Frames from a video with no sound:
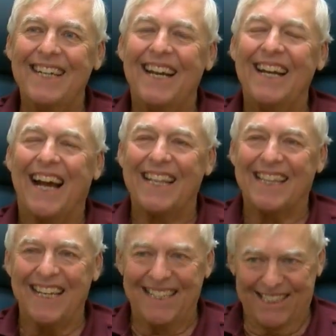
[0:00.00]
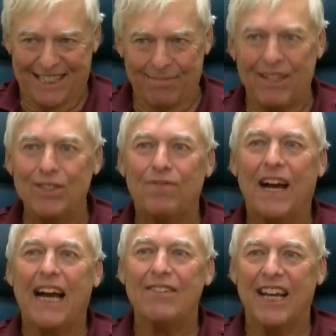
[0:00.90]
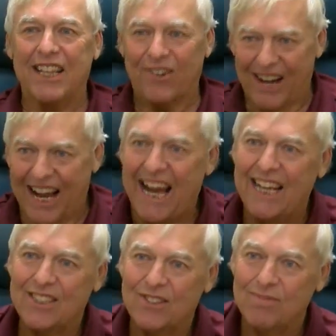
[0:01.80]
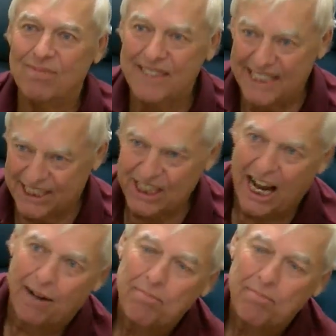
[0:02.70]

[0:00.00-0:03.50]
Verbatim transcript: And I think some of those five got their eyes on this job.